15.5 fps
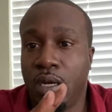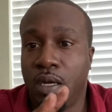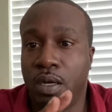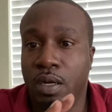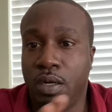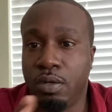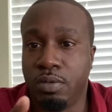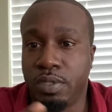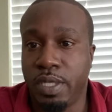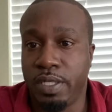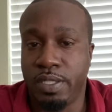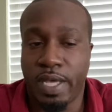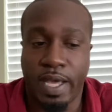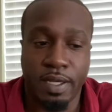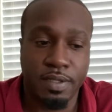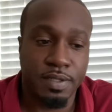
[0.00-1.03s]
No state
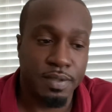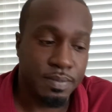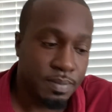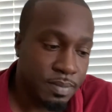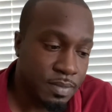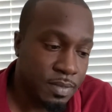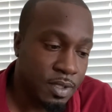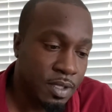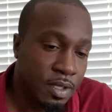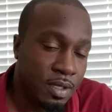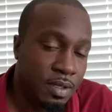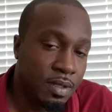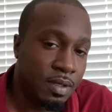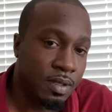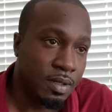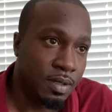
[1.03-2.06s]
tax.
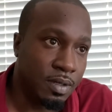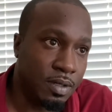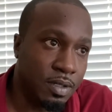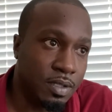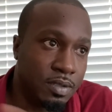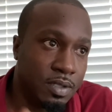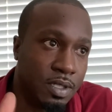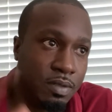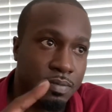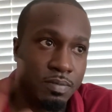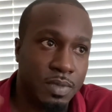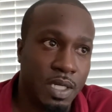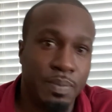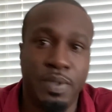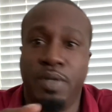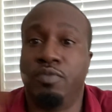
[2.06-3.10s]
Or no,
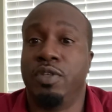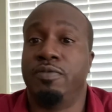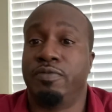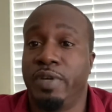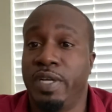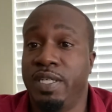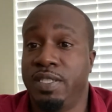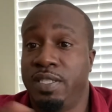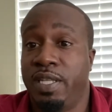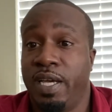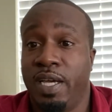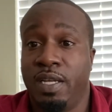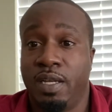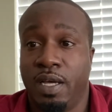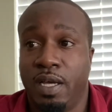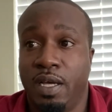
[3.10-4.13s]
let me rephrase
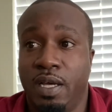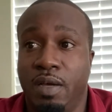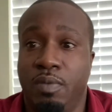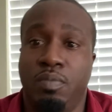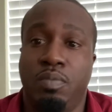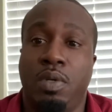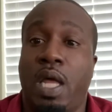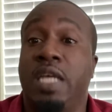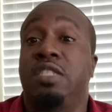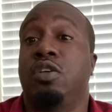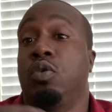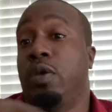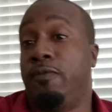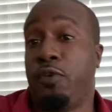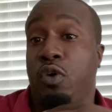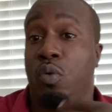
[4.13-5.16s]
that. So
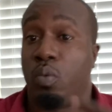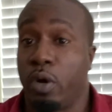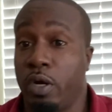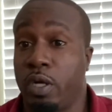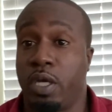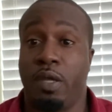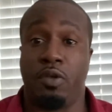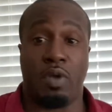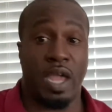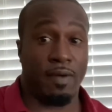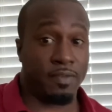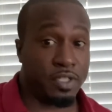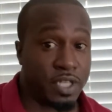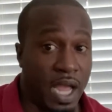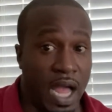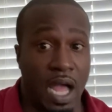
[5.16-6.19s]
if you're working, you have a
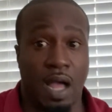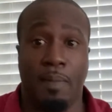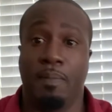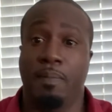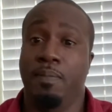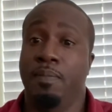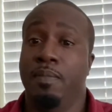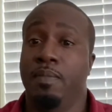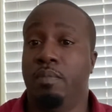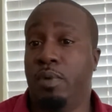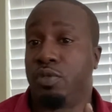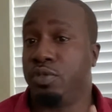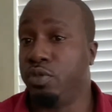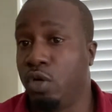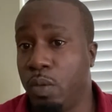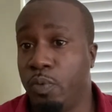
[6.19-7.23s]
job.
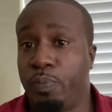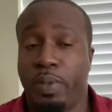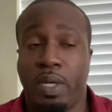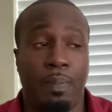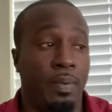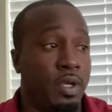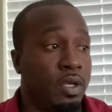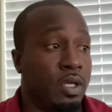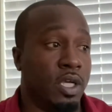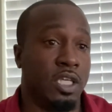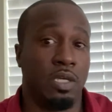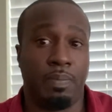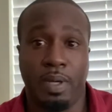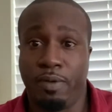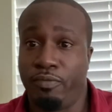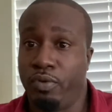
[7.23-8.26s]
Most normal people, you
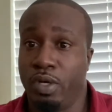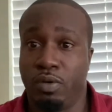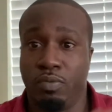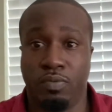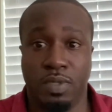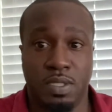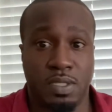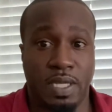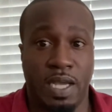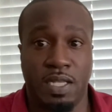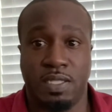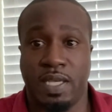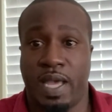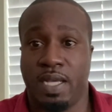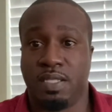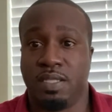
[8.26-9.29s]
pay federal and state
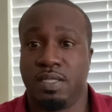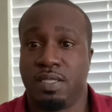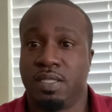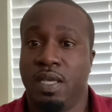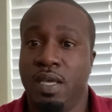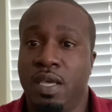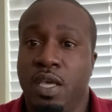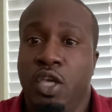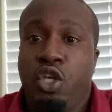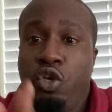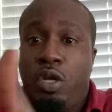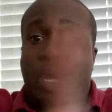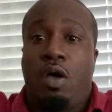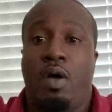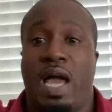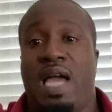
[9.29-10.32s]
taxes. You
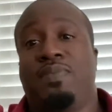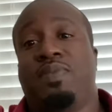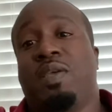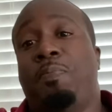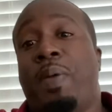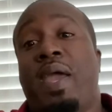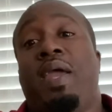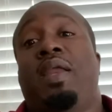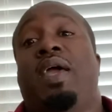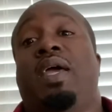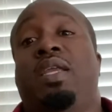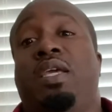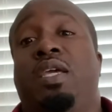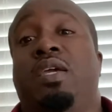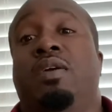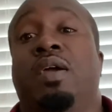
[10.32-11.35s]
don't have to pay that
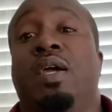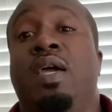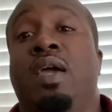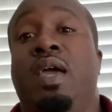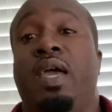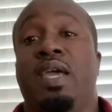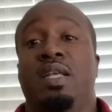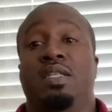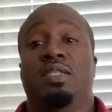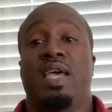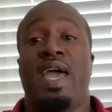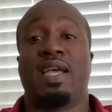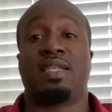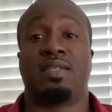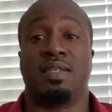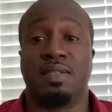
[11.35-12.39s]
here in
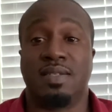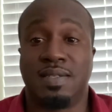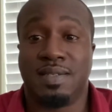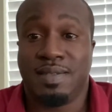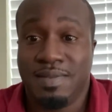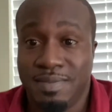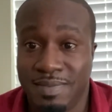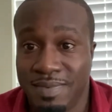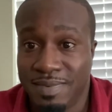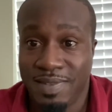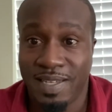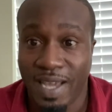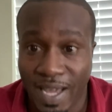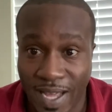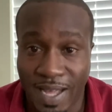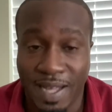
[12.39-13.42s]
Texas.
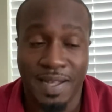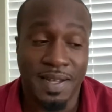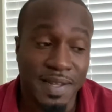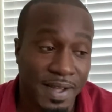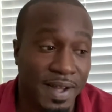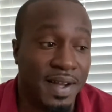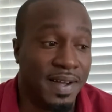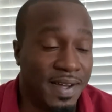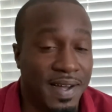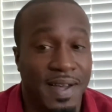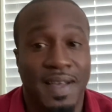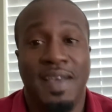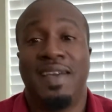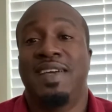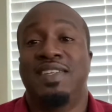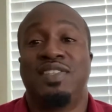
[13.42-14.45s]
Yeah,
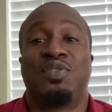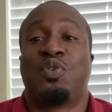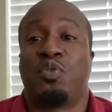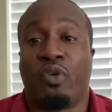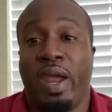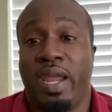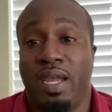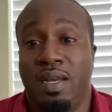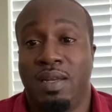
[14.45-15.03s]
it's great.